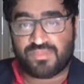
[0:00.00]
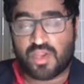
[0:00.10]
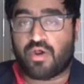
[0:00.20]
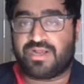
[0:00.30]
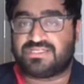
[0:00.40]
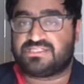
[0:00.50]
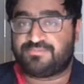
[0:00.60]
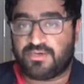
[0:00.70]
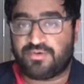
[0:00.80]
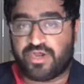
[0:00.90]
our
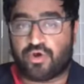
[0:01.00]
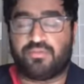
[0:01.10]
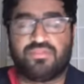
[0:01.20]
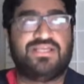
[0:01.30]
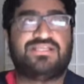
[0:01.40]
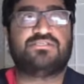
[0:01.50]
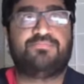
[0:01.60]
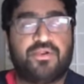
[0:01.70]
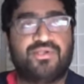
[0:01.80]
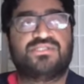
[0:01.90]
experience, our, the
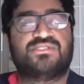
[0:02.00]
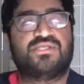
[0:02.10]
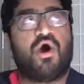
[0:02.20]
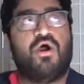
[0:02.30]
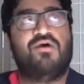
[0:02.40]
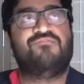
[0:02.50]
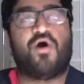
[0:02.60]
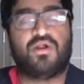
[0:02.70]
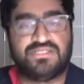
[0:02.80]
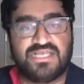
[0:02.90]
experience of
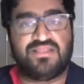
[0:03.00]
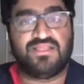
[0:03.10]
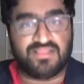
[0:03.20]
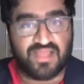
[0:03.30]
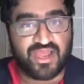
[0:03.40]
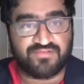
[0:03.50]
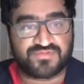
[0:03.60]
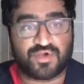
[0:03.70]
our daily lives,